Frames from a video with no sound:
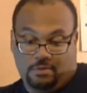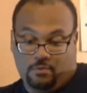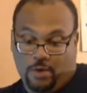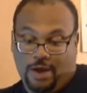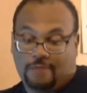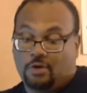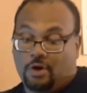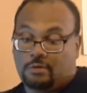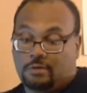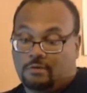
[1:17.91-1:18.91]
Right
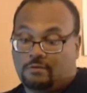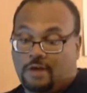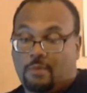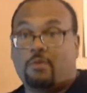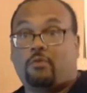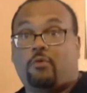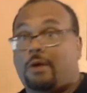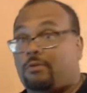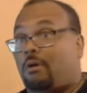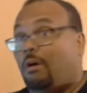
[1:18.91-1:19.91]
guard, Tyrone
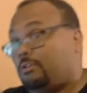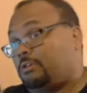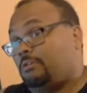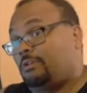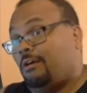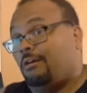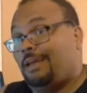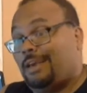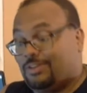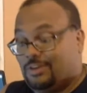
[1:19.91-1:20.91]
Crowder, also an
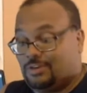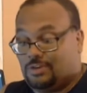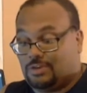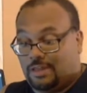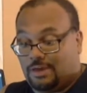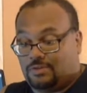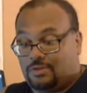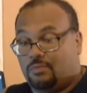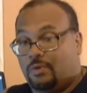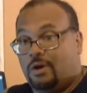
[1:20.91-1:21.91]
all-ACC selection
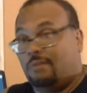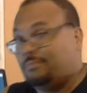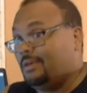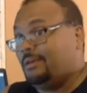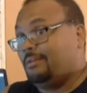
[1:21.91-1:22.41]
as well,